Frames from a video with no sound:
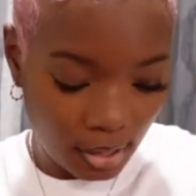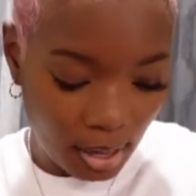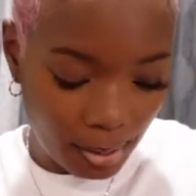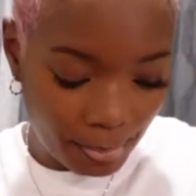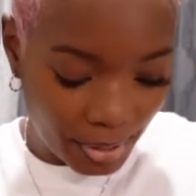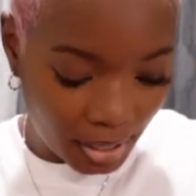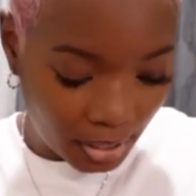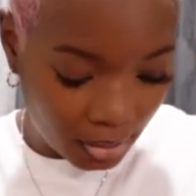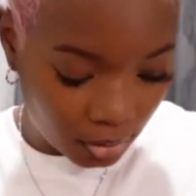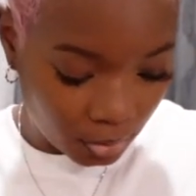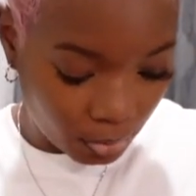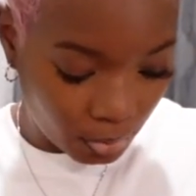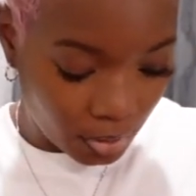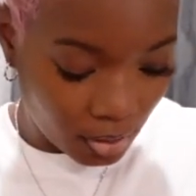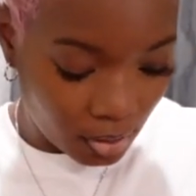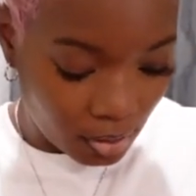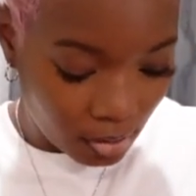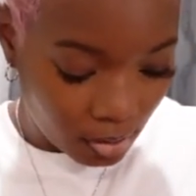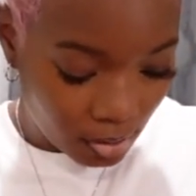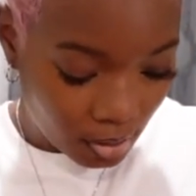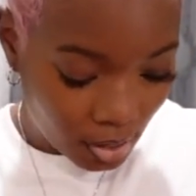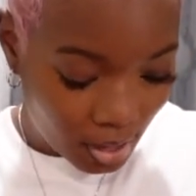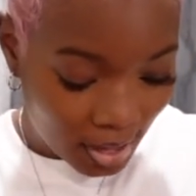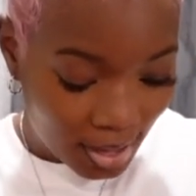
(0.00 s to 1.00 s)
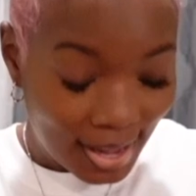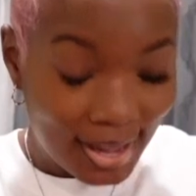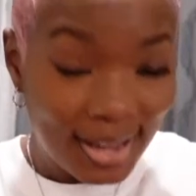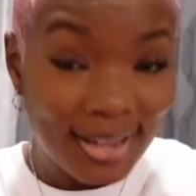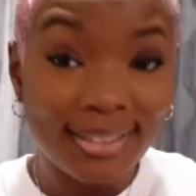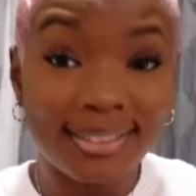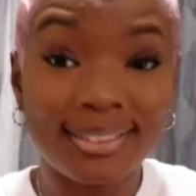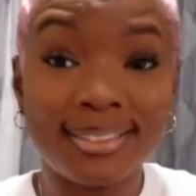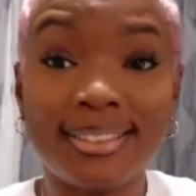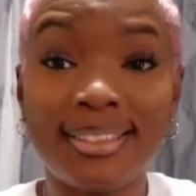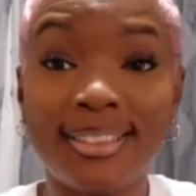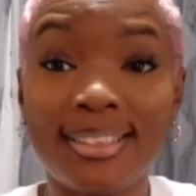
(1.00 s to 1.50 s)
might as well.
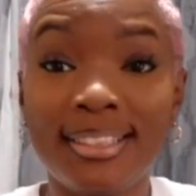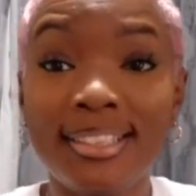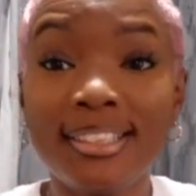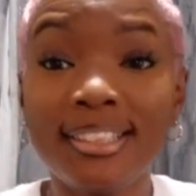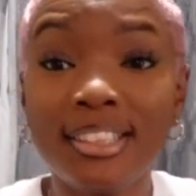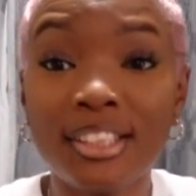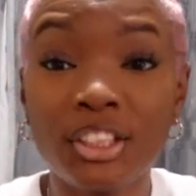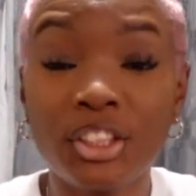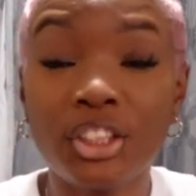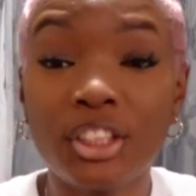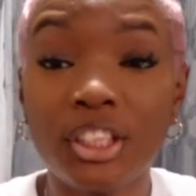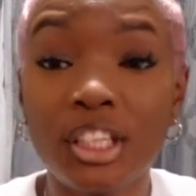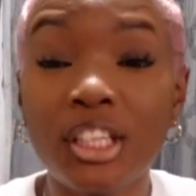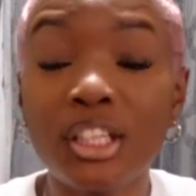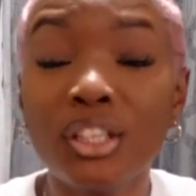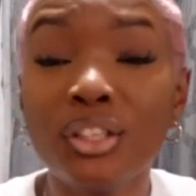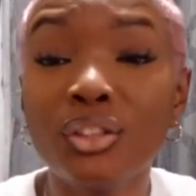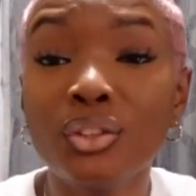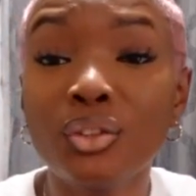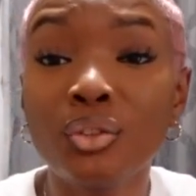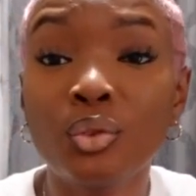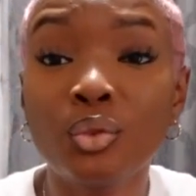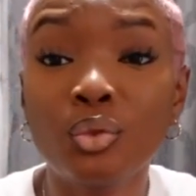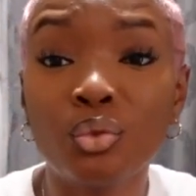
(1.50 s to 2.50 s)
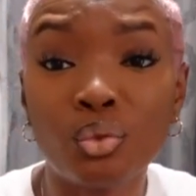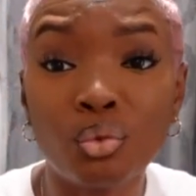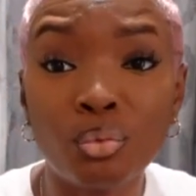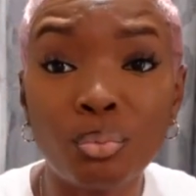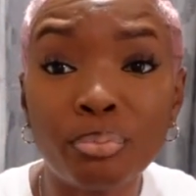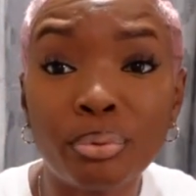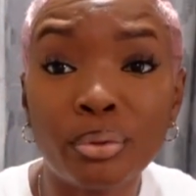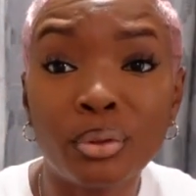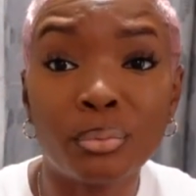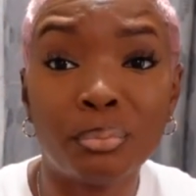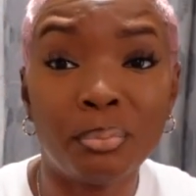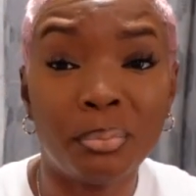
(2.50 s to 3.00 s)
She is
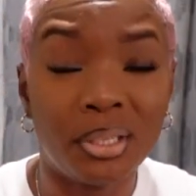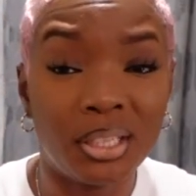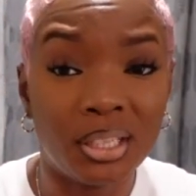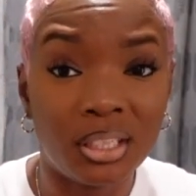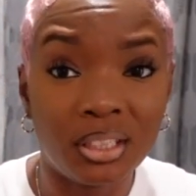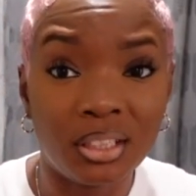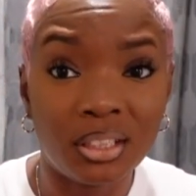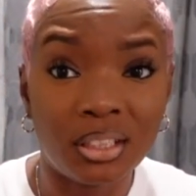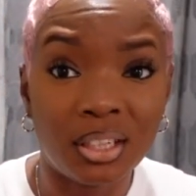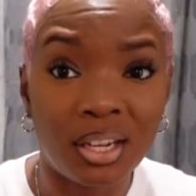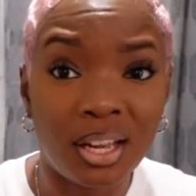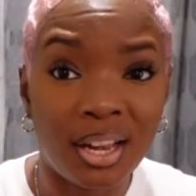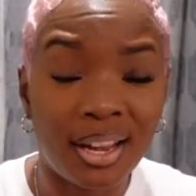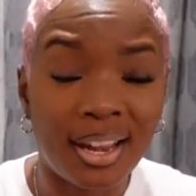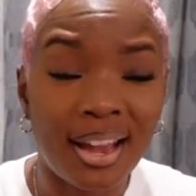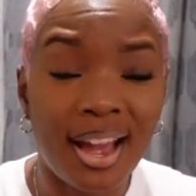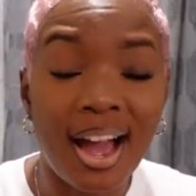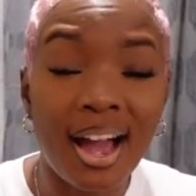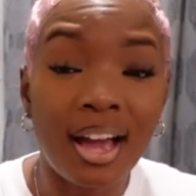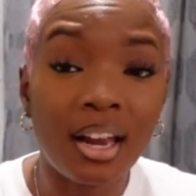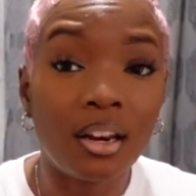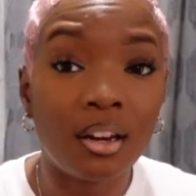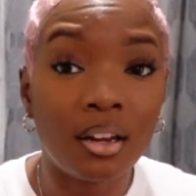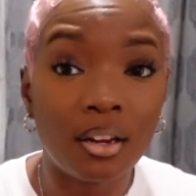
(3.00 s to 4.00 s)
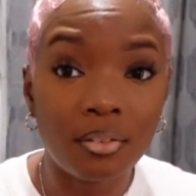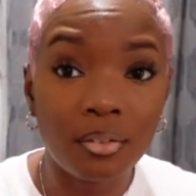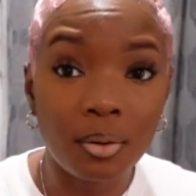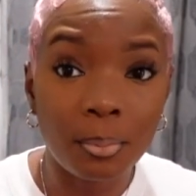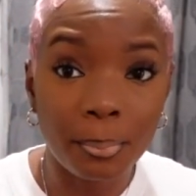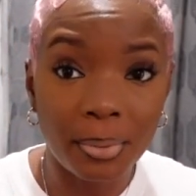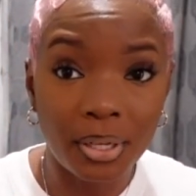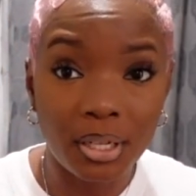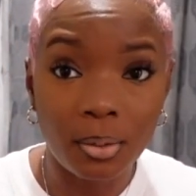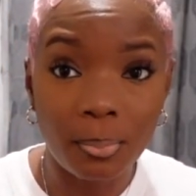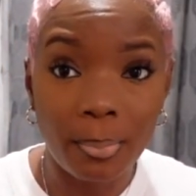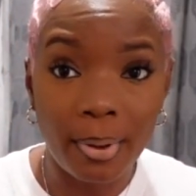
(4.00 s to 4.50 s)
super mini. Like, I love a
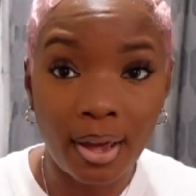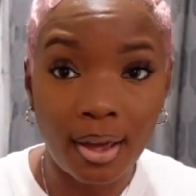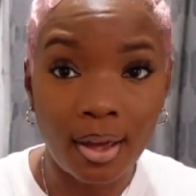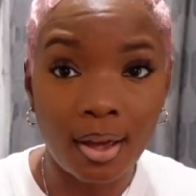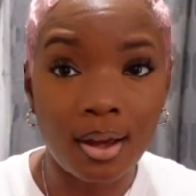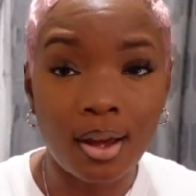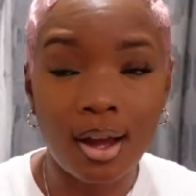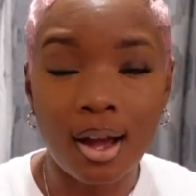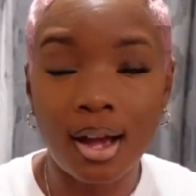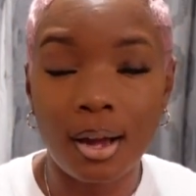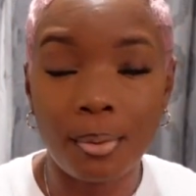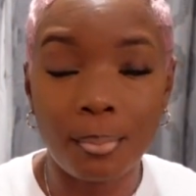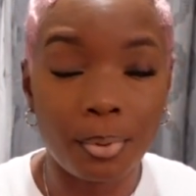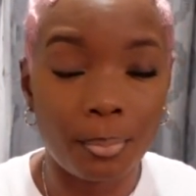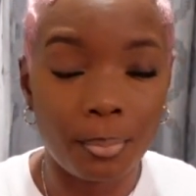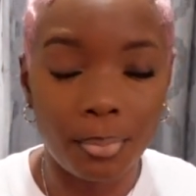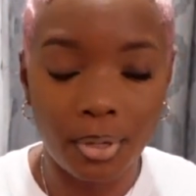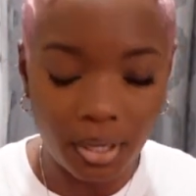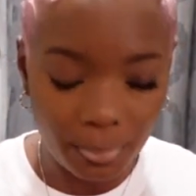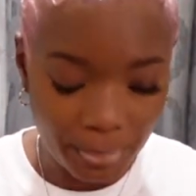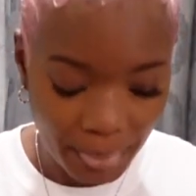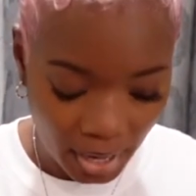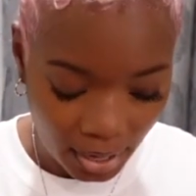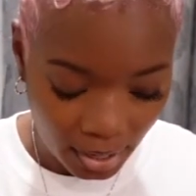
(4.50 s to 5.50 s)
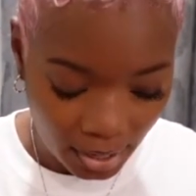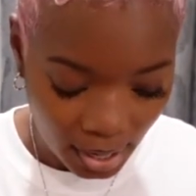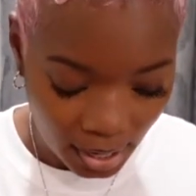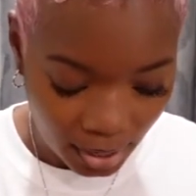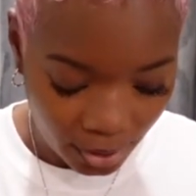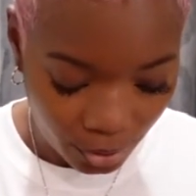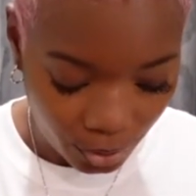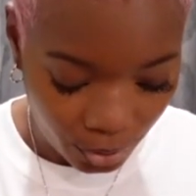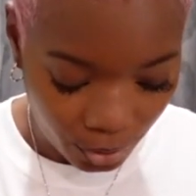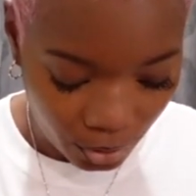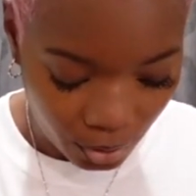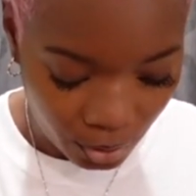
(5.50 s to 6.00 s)
mini bag. I'm a mini bag kind
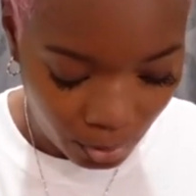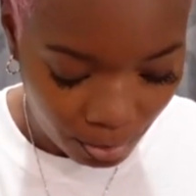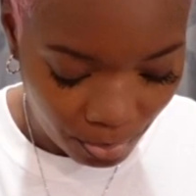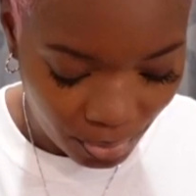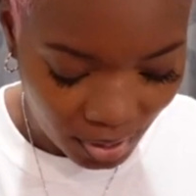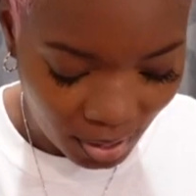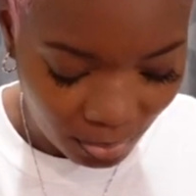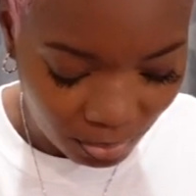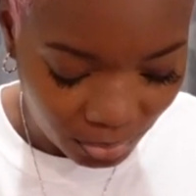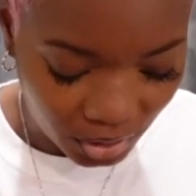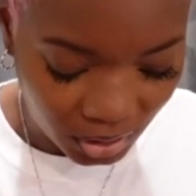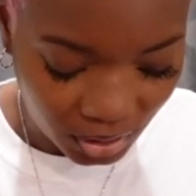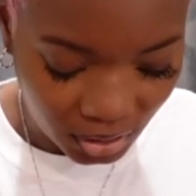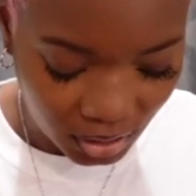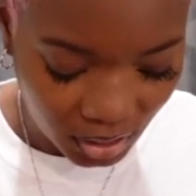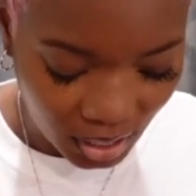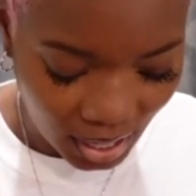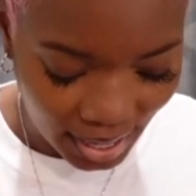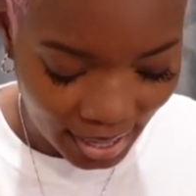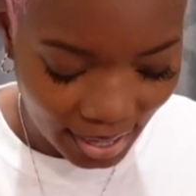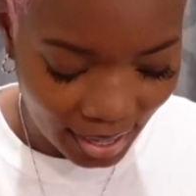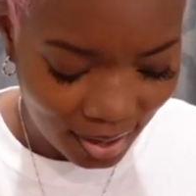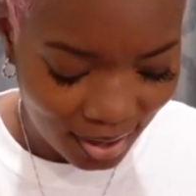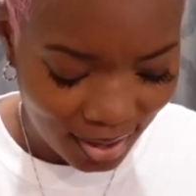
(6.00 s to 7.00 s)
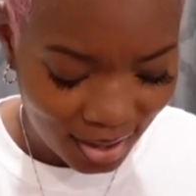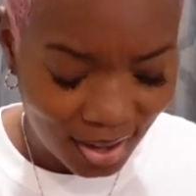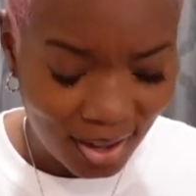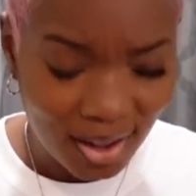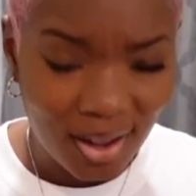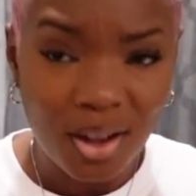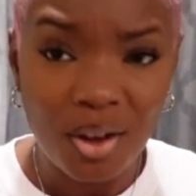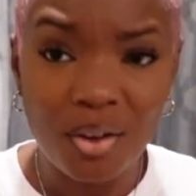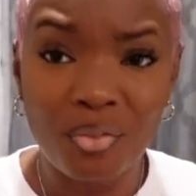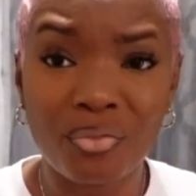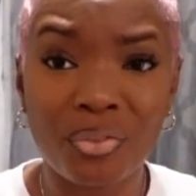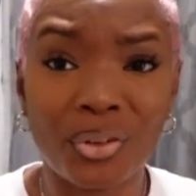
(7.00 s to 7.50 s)
of girl. But I'm just like,
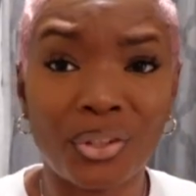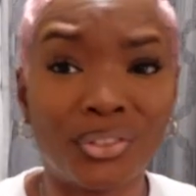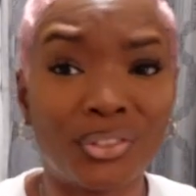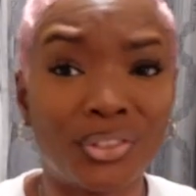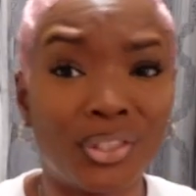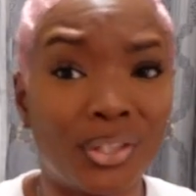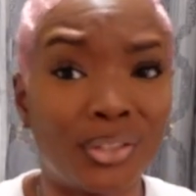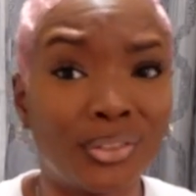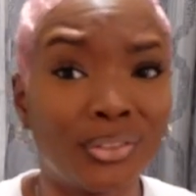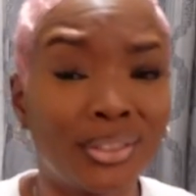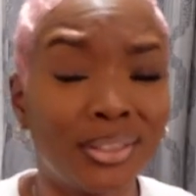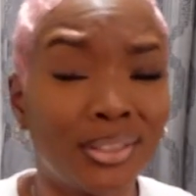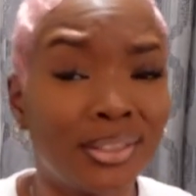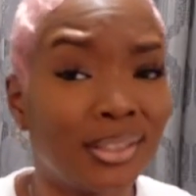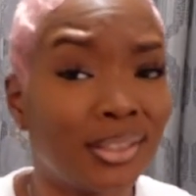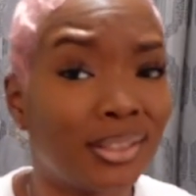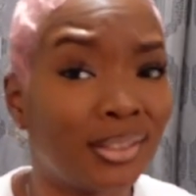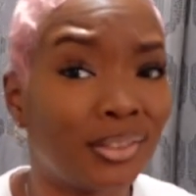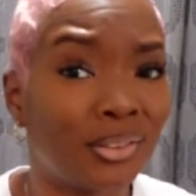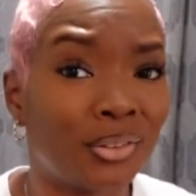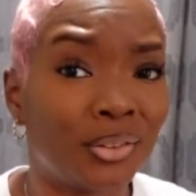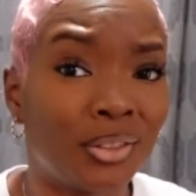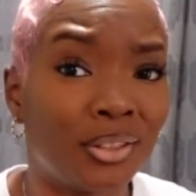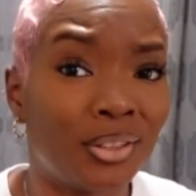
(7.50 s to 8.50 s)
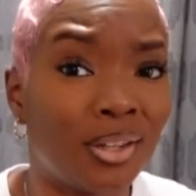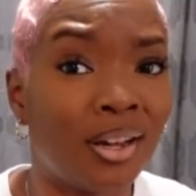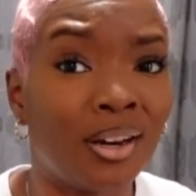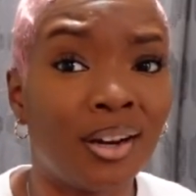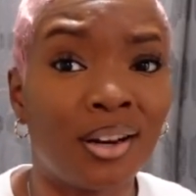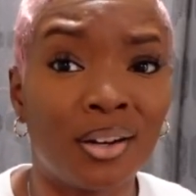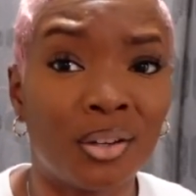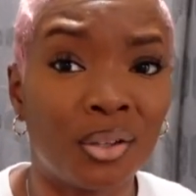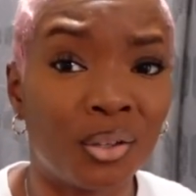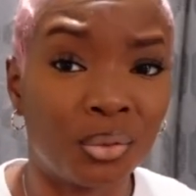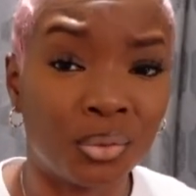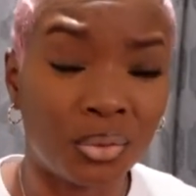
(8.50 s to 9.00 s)
for $1,300, y'all
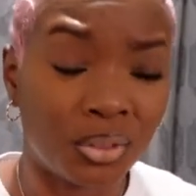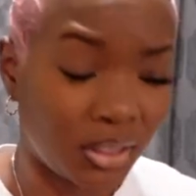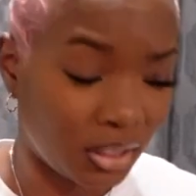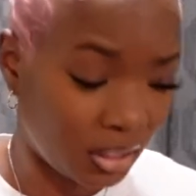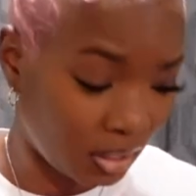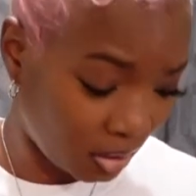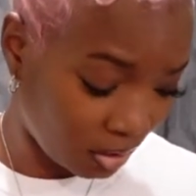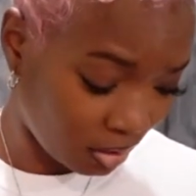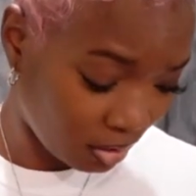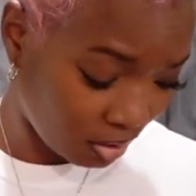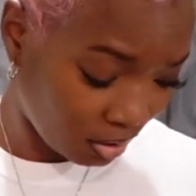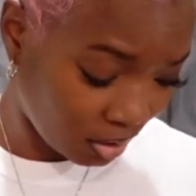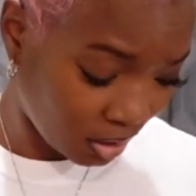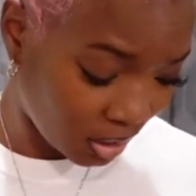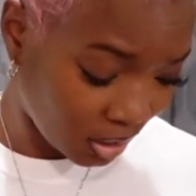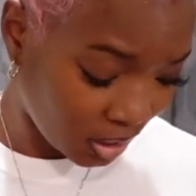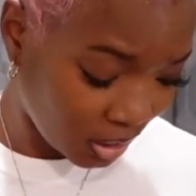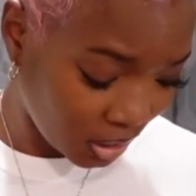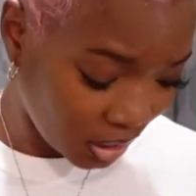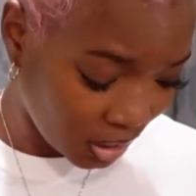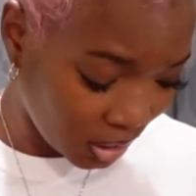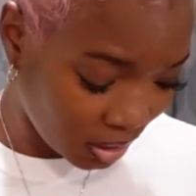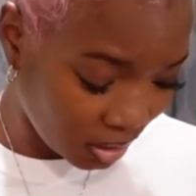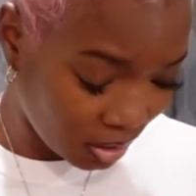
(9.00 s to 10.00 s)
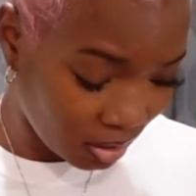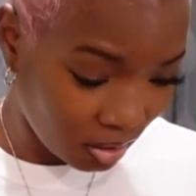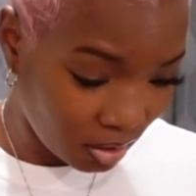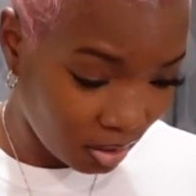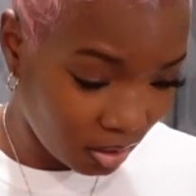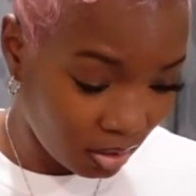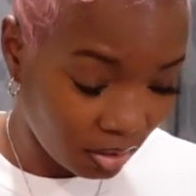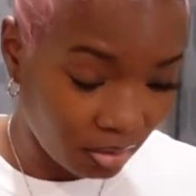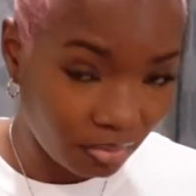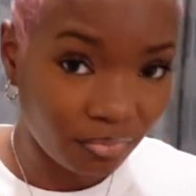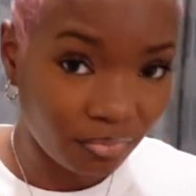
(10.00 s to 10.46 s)
are OD. This is